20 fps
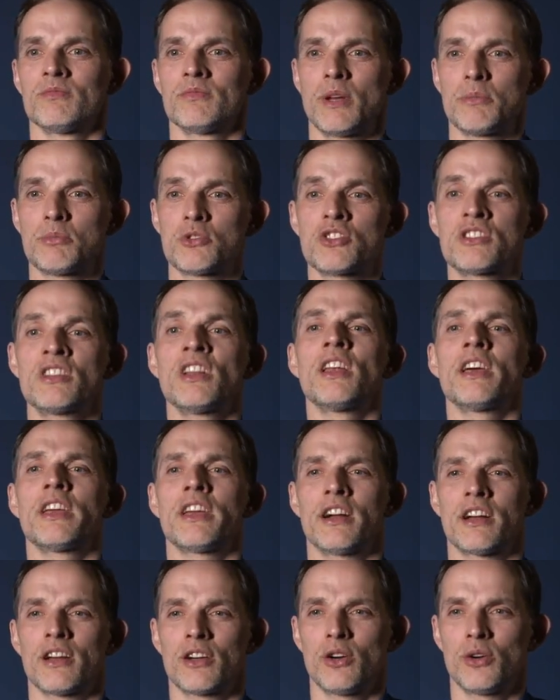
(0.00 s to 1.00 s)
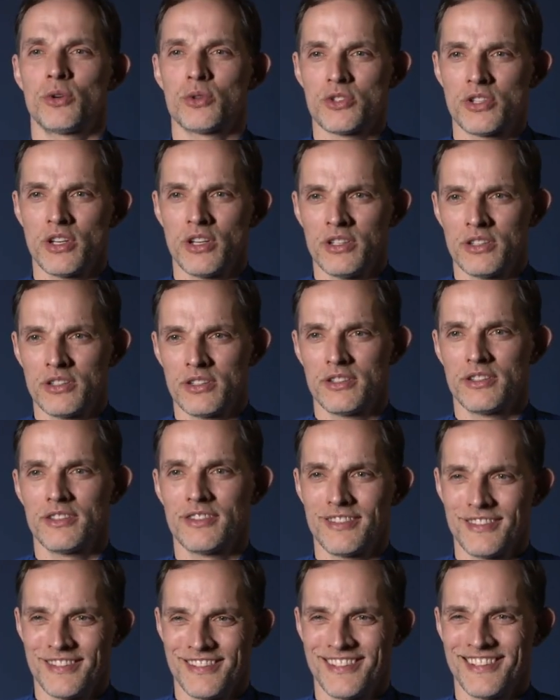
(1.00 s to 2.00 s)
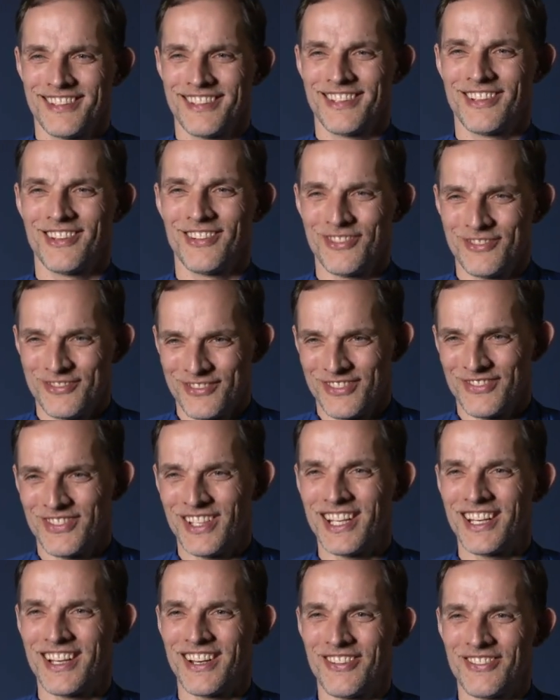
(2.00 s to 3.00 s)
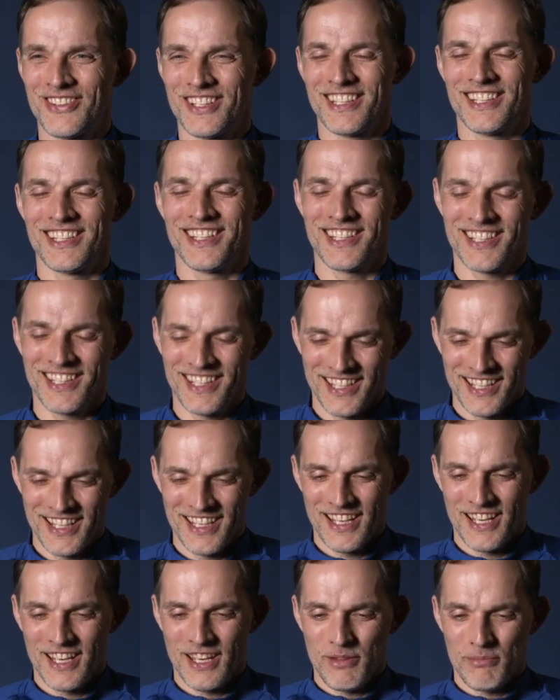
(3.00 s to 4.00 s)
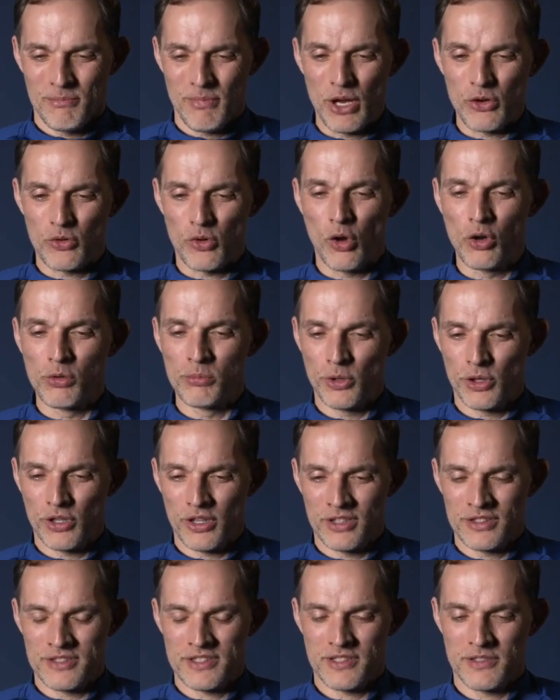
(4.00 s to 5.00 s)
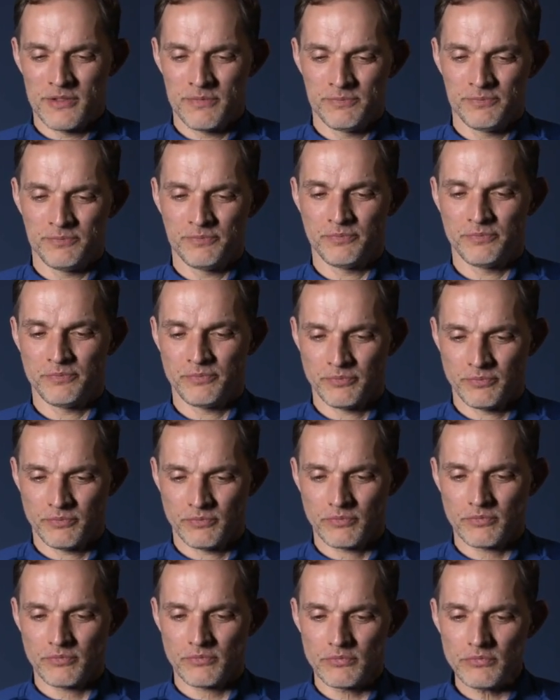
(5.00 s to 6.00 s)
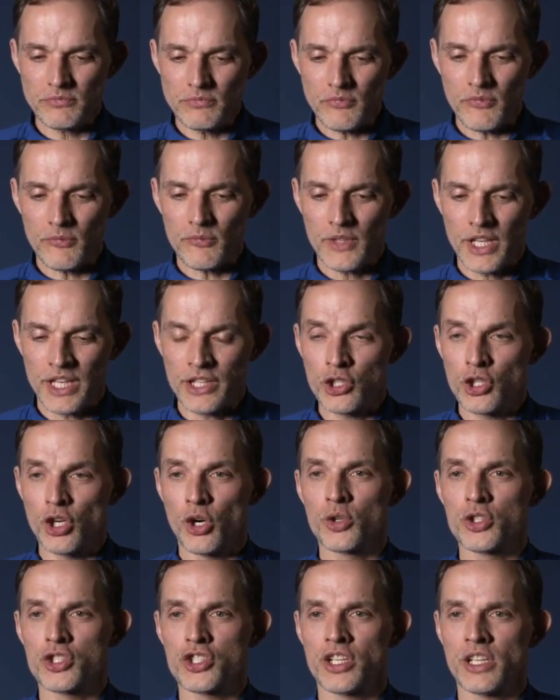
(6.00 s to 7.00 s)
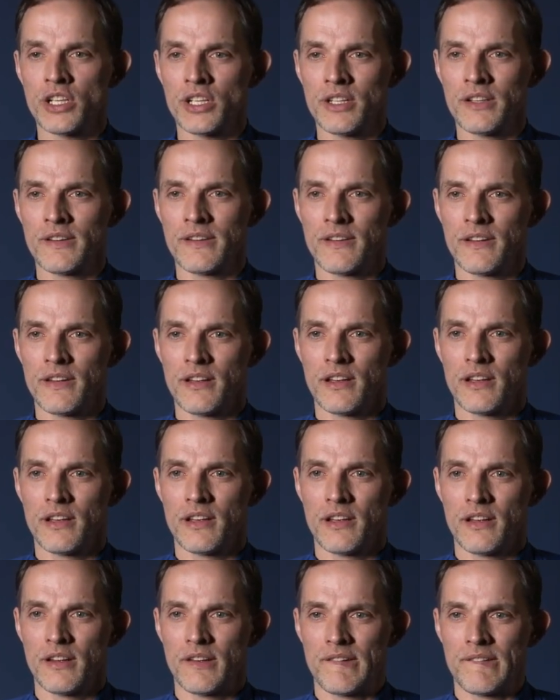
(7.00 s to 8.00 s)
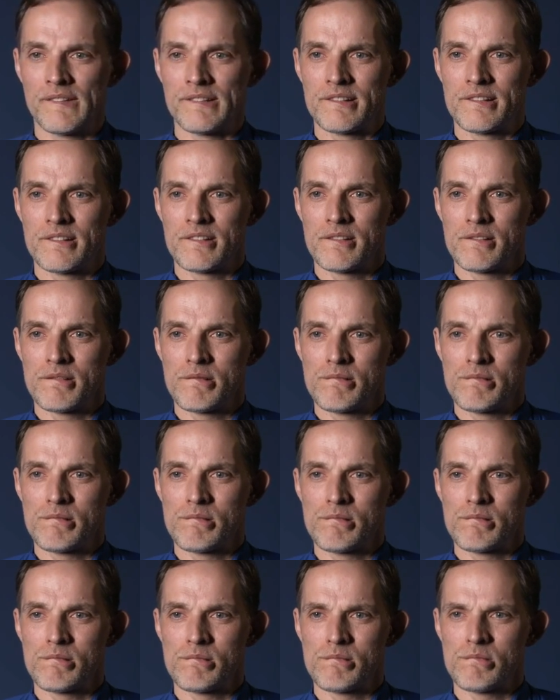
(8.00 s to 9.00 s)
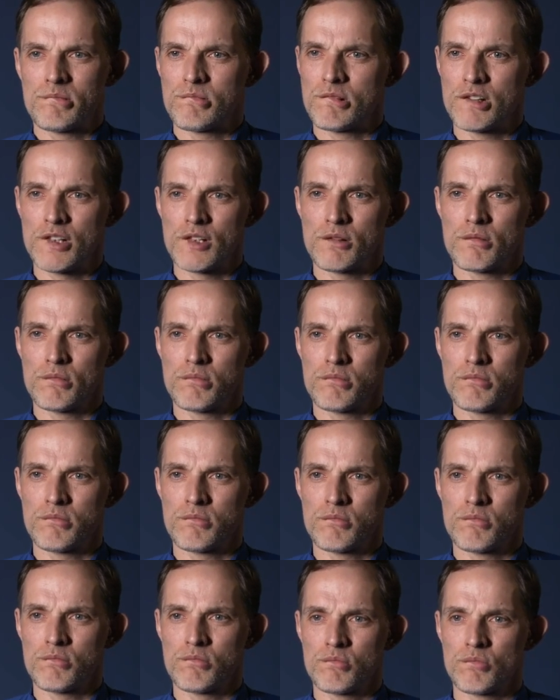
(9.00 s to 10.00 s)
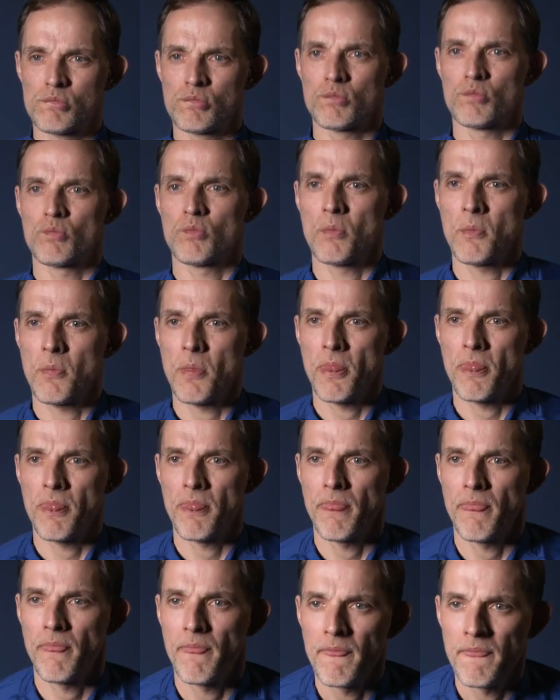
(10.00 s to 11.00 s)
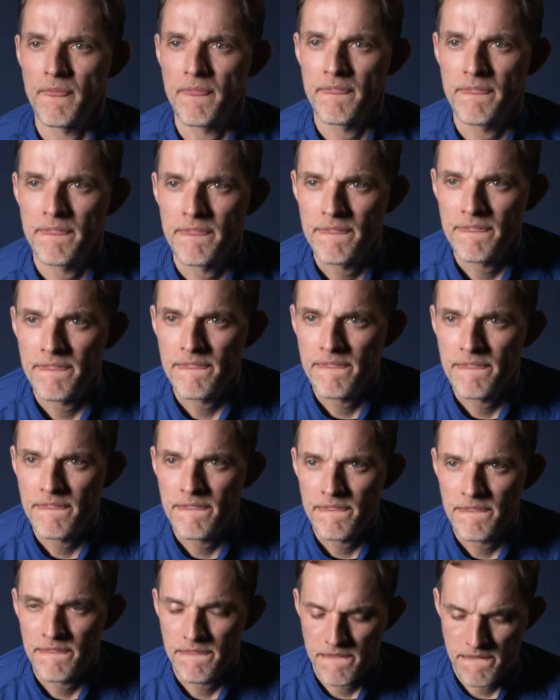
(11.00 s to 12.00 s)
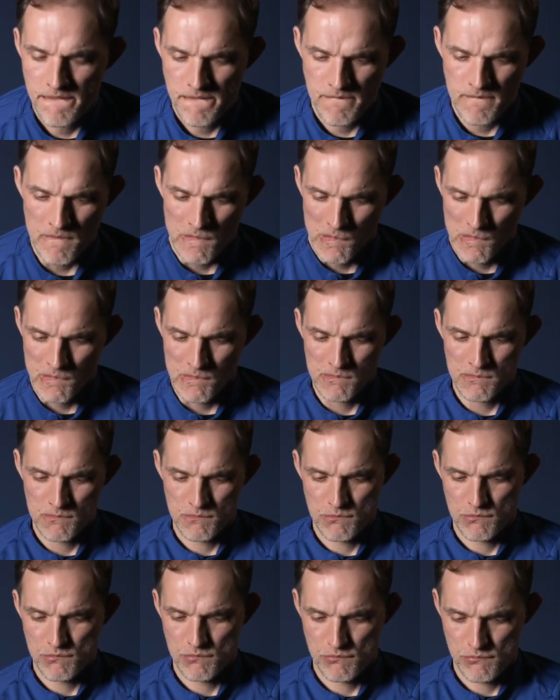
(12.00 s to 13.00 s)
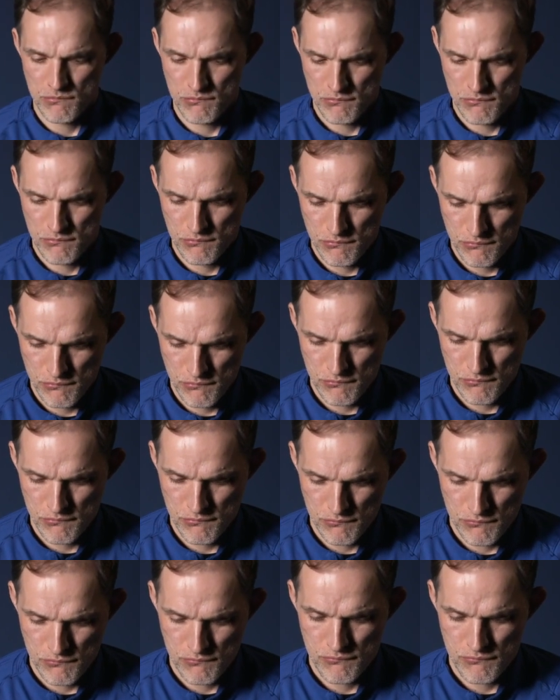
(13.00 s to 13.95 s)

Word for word: I'm still a young coach, huh? No, but I'm kidding. My role models in coaching. Not necessarily in coaching, just uh, in sport or maybe in other walks of life. Who did you sort of look up to